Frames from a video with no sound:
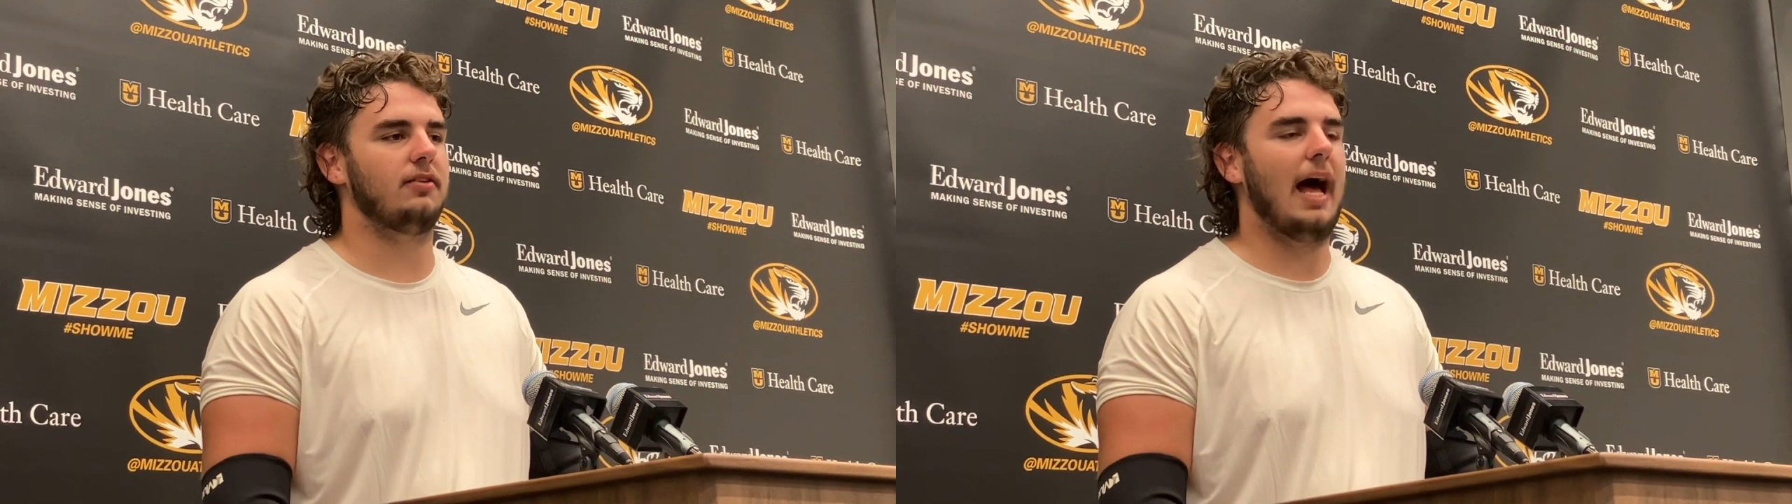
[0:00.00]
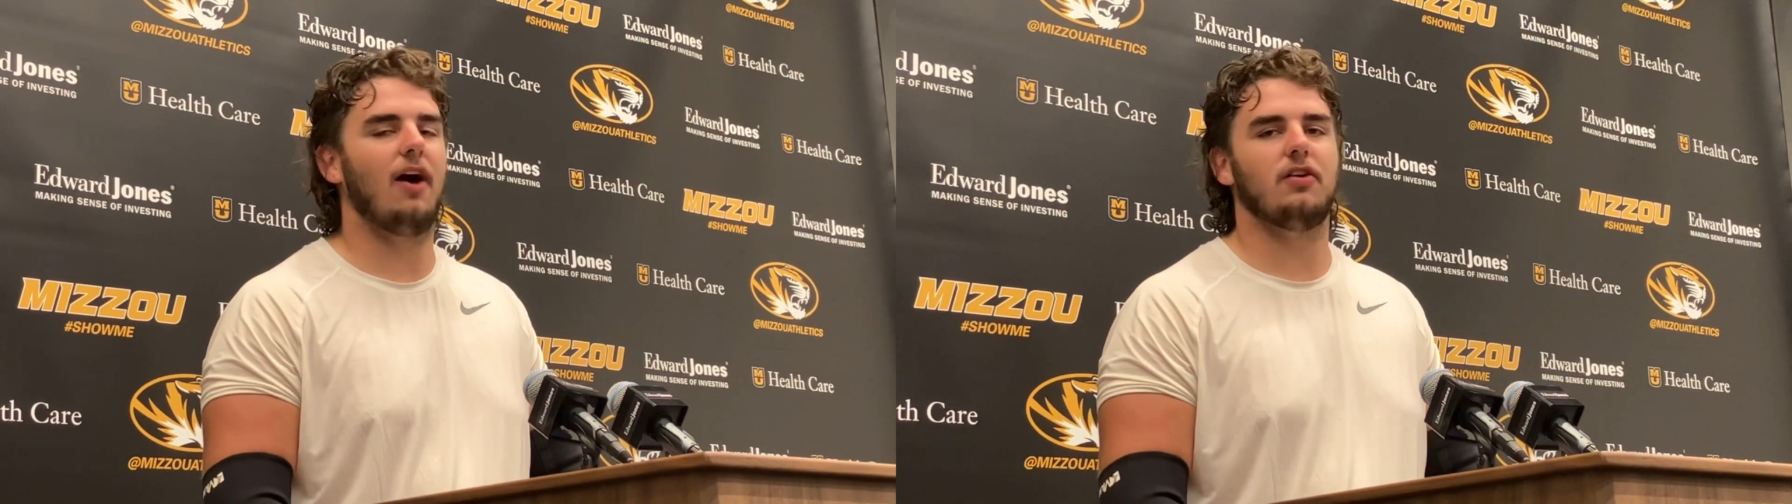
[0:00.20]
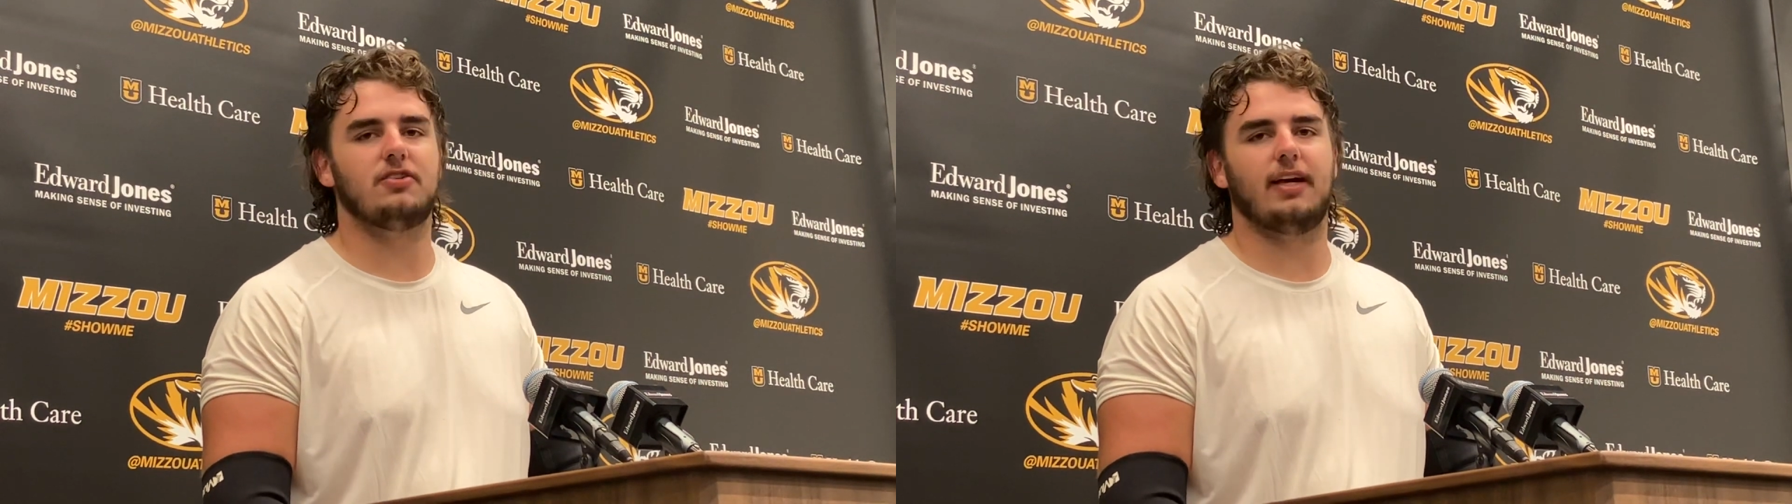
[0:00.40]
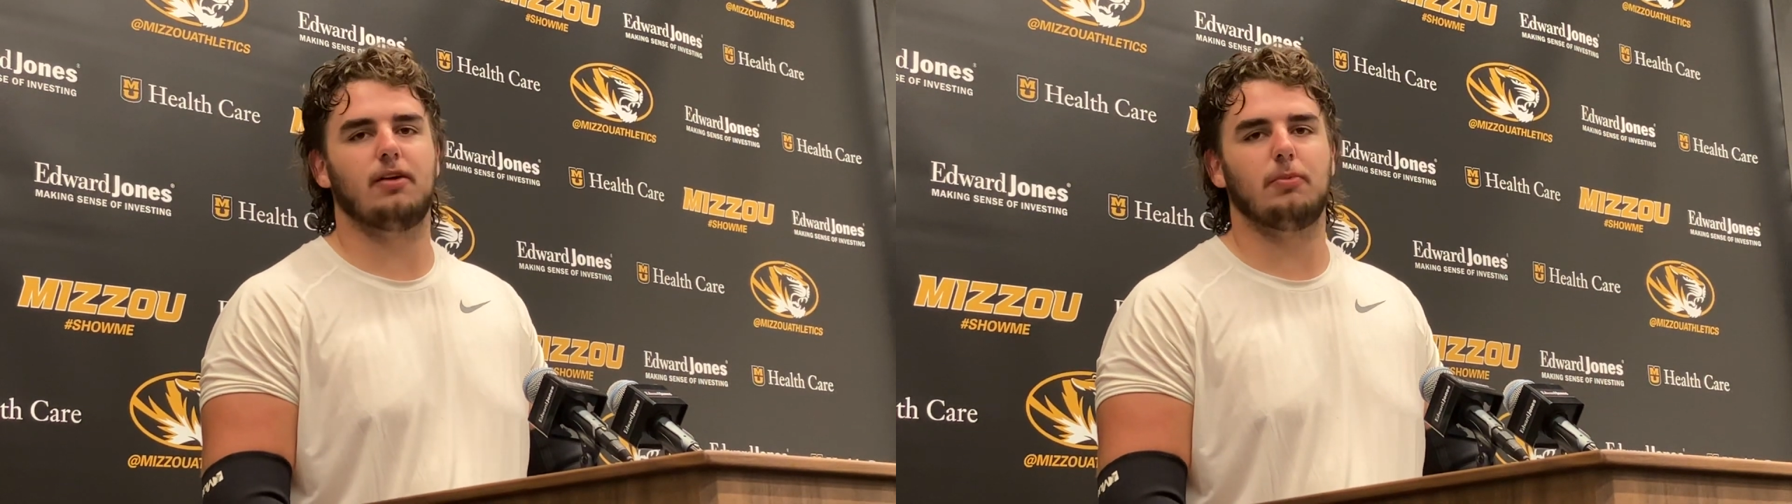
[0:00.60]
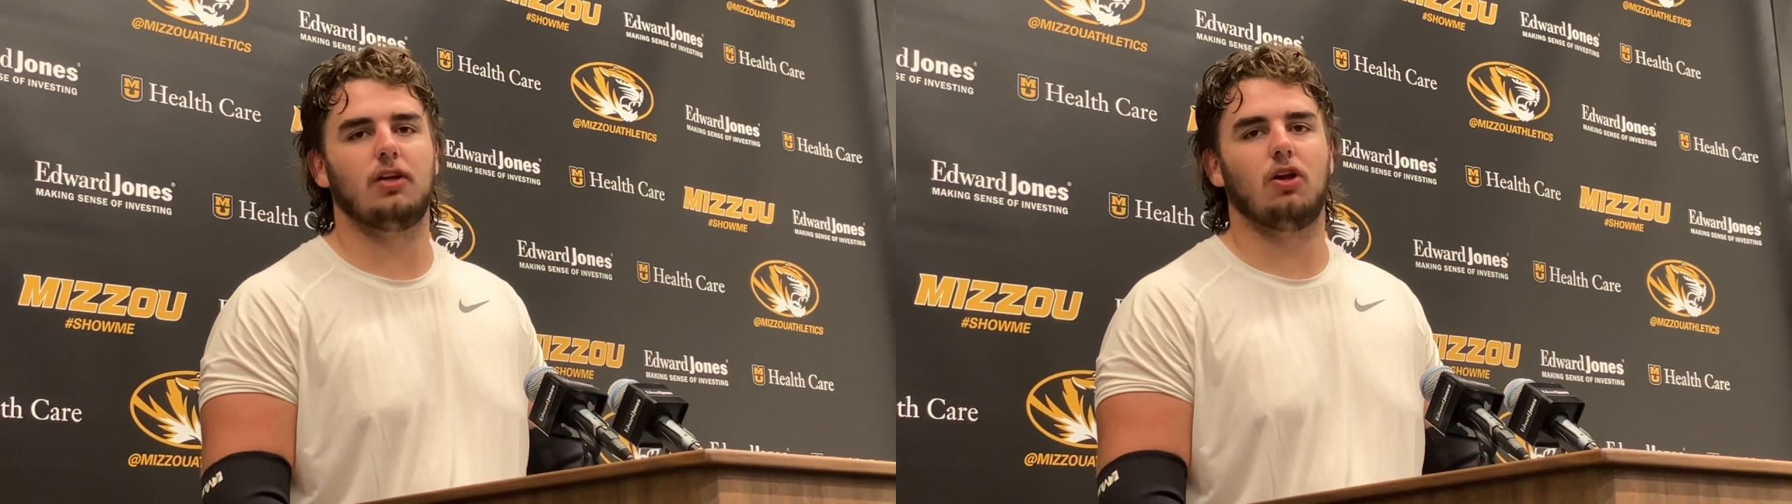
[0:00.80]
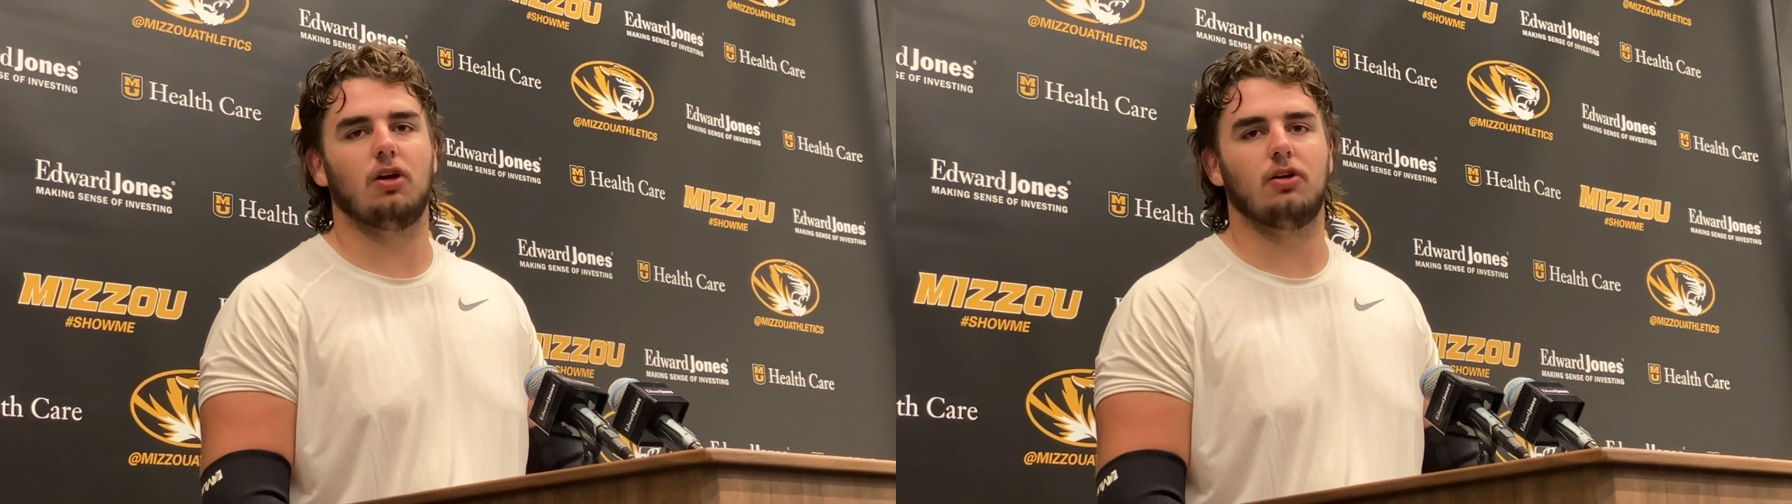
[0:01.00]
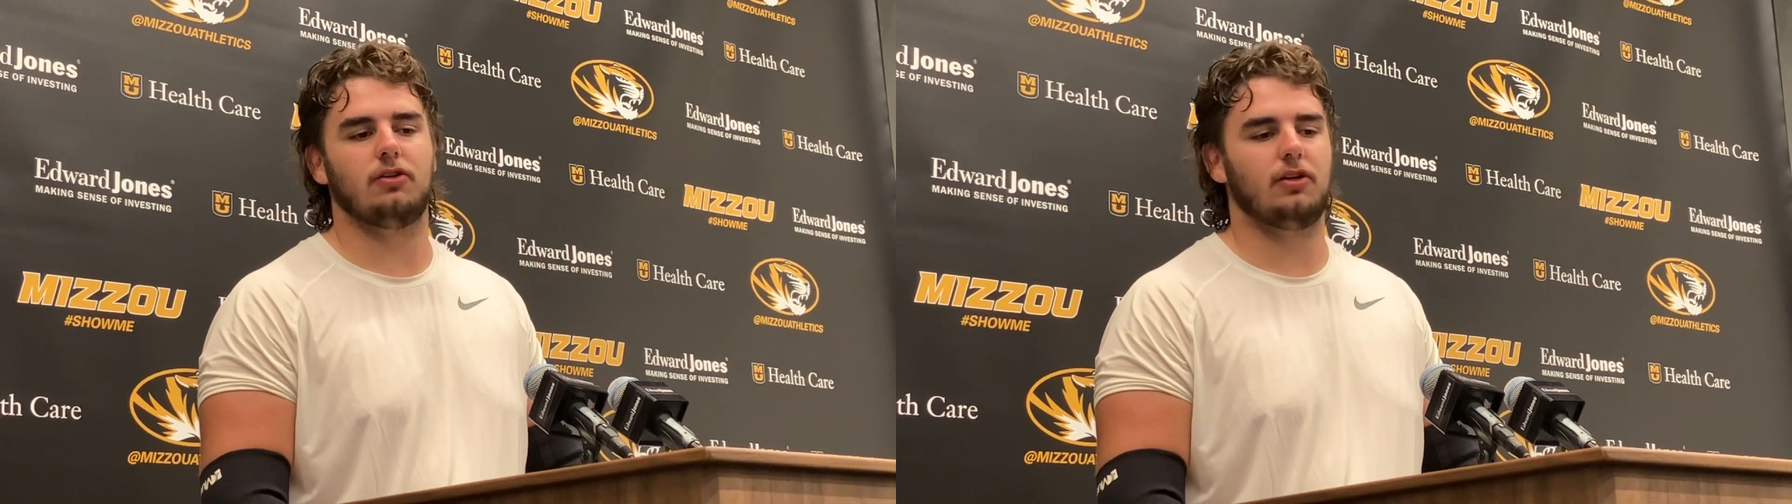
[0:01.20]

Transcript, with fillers: knowledge that can be learned.